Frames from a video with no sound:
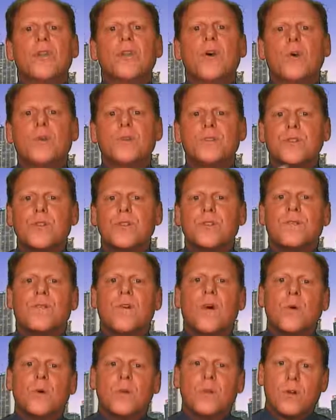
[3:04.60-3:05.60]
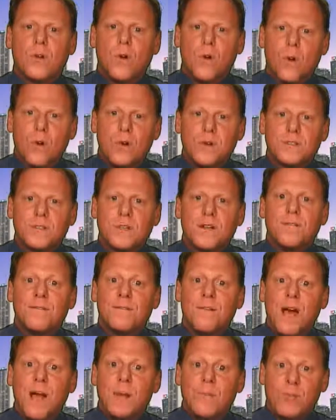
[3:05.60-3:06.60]
Those are your vocal cords
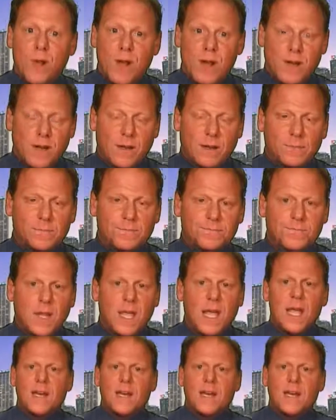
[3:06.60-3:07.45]
vibrating.